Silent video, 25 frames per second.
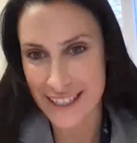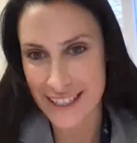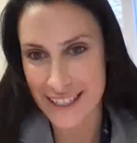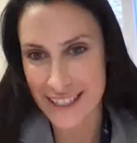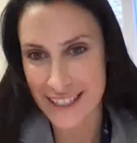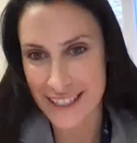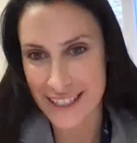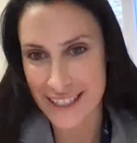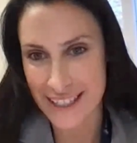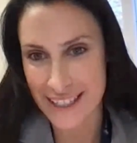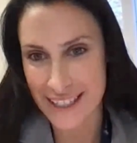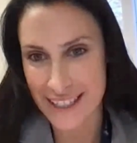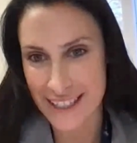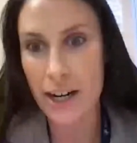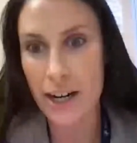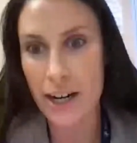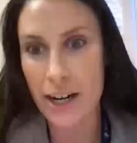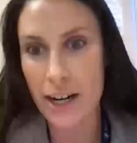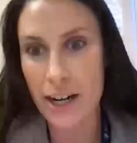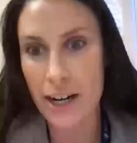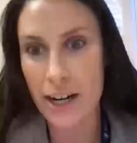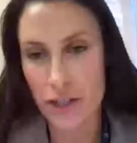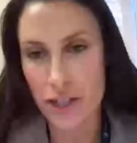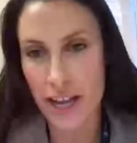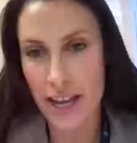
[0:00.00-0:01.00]
your
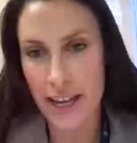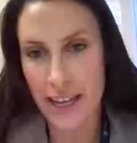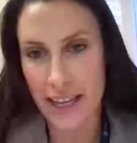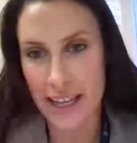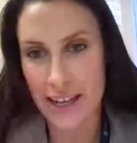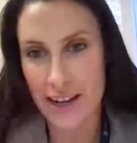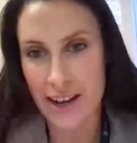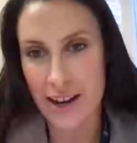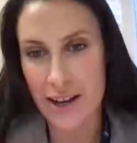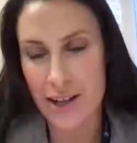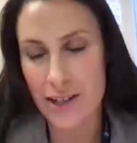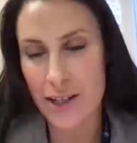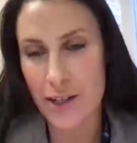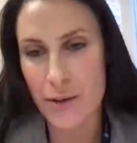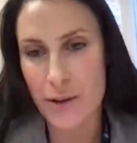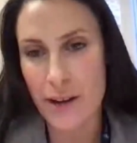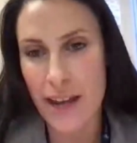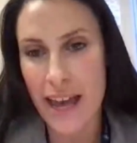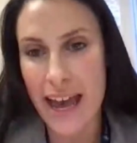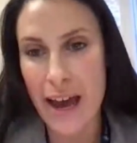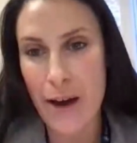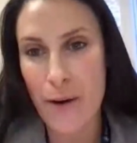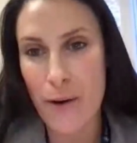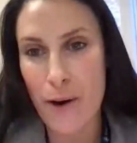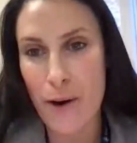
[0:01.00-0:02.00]
doctor check in on you, and
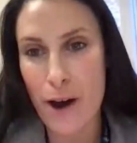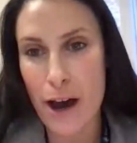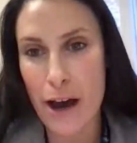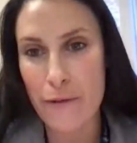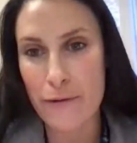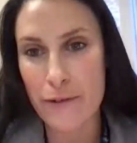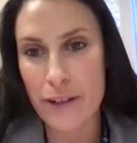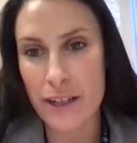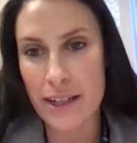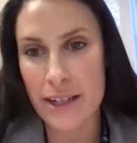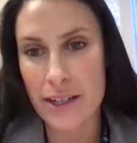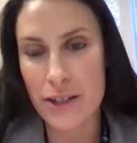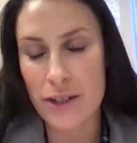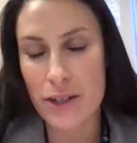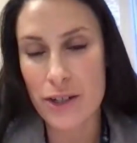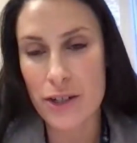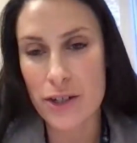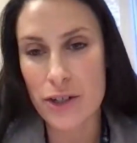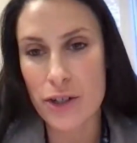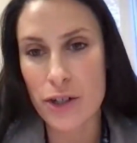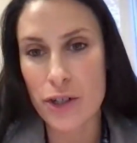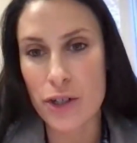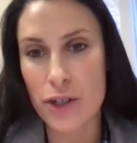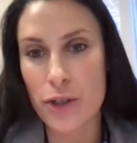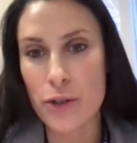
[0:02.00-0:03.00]
how often
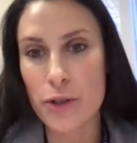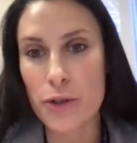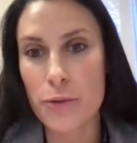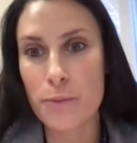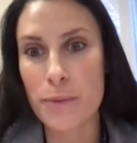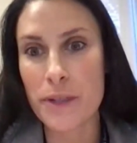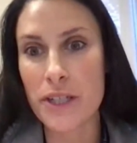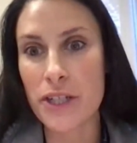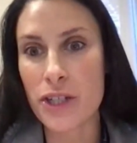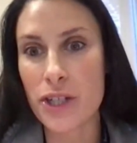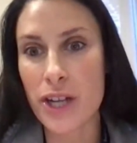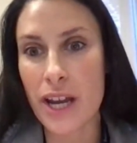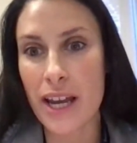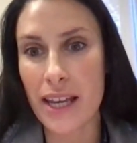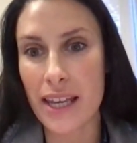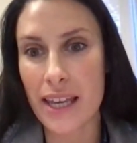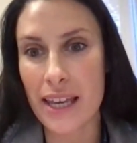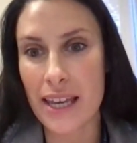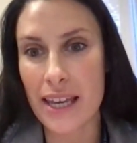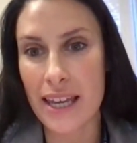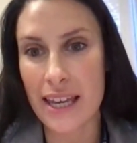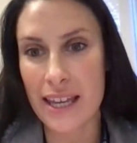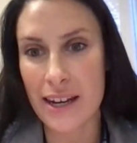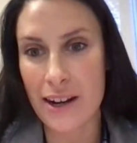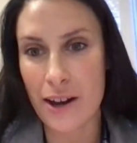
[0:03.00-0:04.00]
should you be
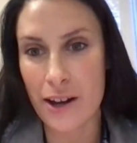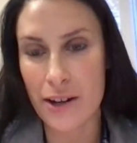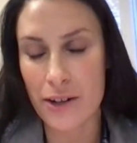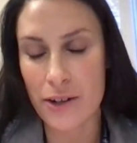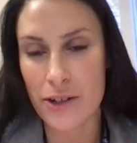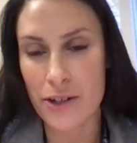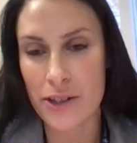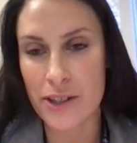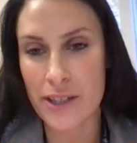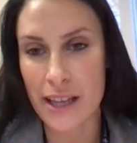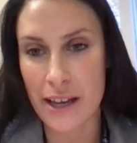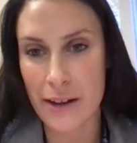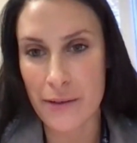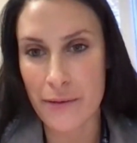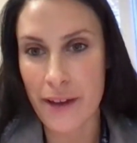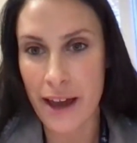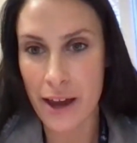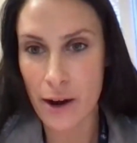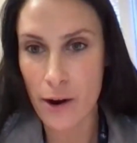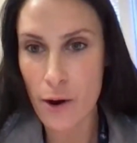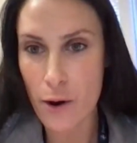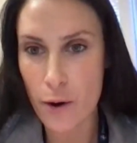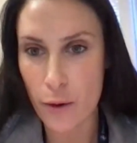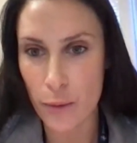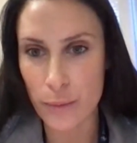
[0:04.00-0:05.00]
checking in on yourself
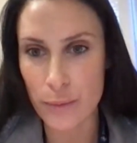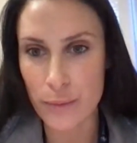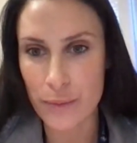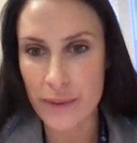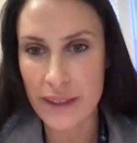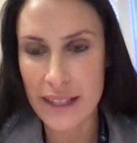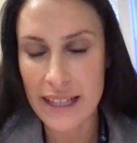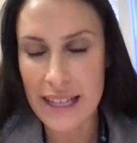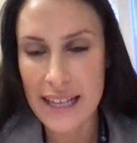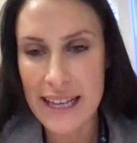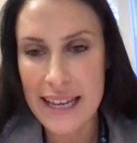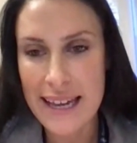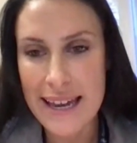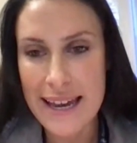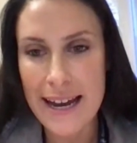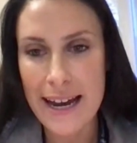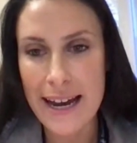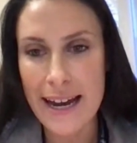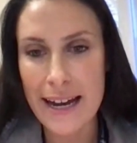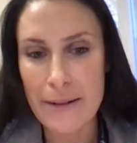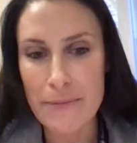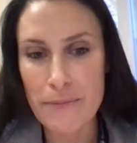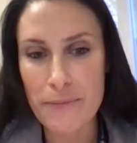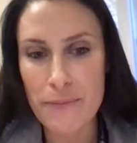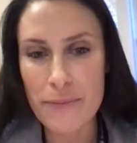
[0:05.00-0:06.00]
at home?
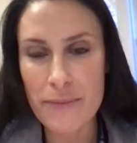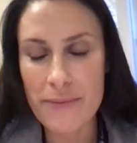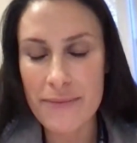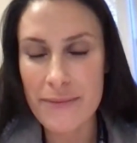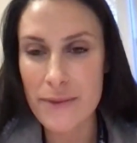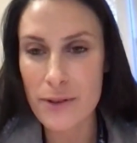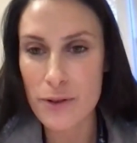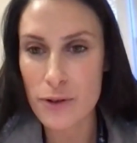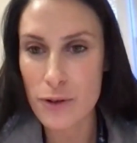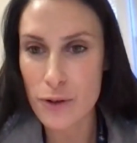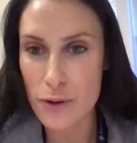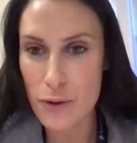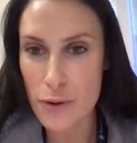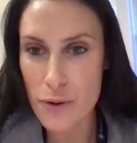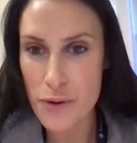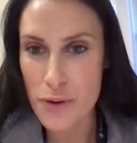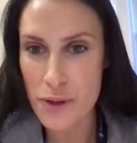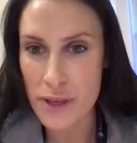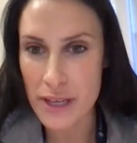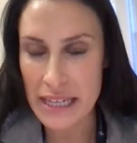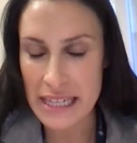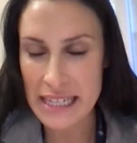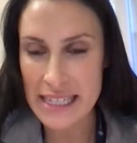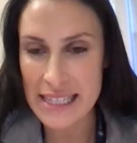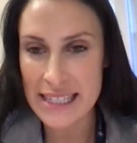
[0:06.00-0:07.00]
The truth
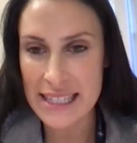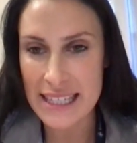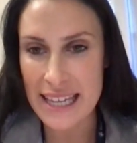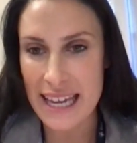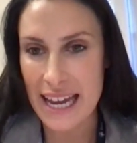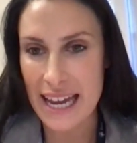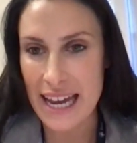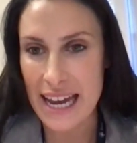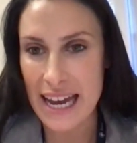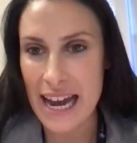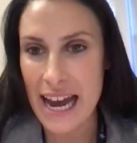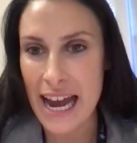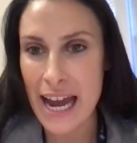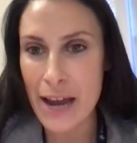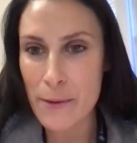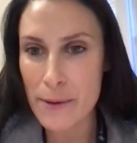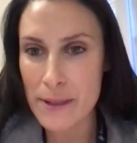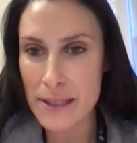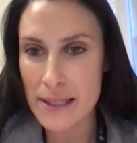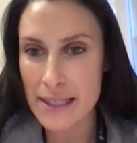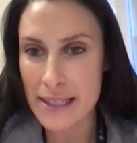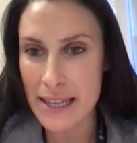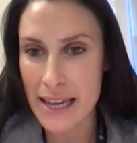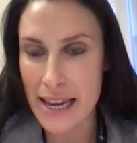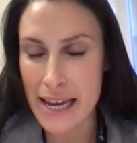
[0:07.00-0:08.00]
is, I
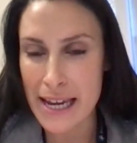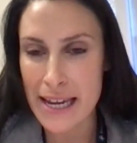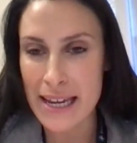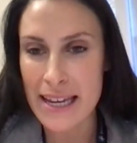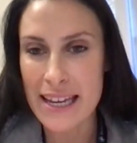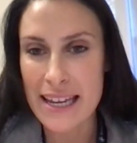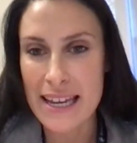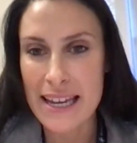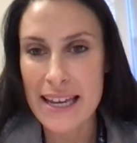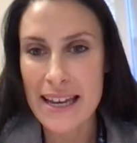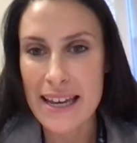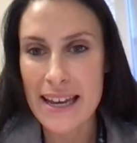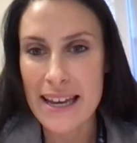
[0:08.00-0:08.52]
would say